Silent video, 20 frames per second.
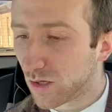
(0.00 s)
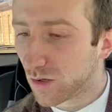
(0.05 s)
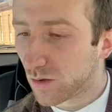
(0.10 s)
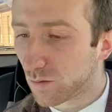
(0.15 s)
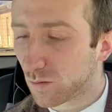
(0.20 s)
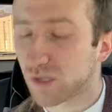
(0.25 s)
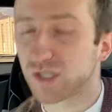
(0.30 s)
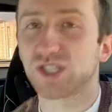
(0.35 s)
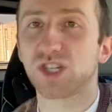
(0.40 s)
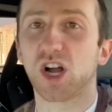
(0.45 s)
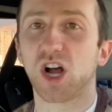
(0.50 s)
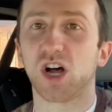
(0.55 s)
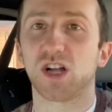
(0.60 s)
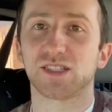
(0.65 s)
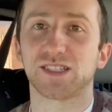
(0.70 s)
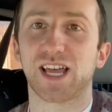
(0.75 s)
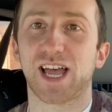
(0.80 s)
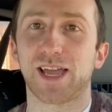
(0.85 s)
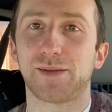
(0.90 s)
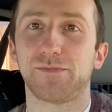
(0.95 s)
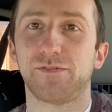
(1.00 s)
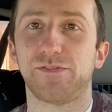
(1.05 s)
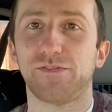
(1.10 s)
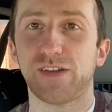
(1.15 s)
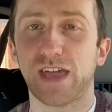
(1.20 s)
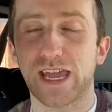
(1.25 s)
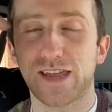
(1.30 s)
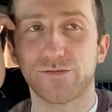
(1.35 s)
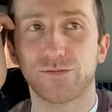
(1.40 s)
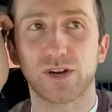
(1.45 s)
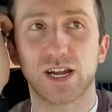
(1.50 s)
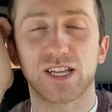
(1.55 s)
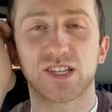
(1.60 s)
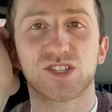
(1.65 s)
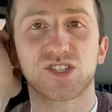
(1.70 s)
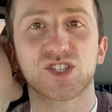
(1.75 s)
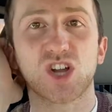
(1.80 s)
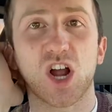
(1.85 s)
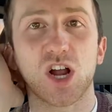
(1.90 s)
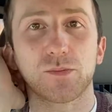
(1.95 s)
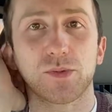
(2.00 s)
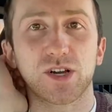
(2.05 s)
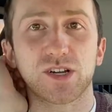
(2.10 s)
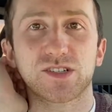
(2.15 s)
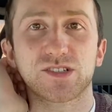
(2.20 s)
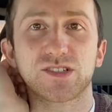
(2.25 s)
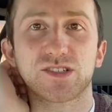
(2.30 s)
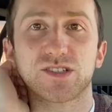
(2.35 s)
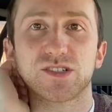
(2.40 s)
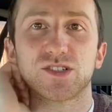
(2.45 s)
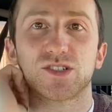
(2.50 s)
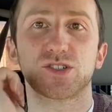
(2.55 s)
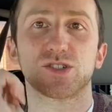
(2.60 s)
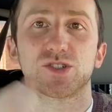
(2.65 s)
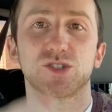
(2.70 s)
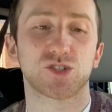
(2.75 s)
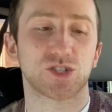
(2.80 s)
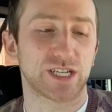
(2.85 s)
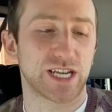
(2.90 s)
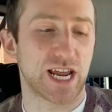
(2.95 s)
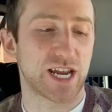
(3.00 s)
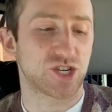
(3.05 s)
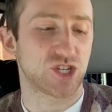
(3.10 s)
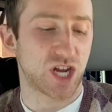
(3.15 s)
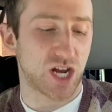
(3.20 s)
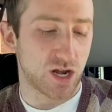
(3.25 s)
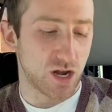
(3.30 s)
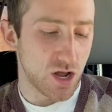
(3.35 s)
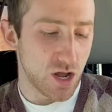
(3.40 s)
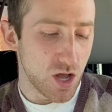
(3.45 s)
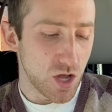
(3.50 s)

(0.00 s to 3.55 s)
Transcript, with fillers: What's your all-time favorite Starbucks creation?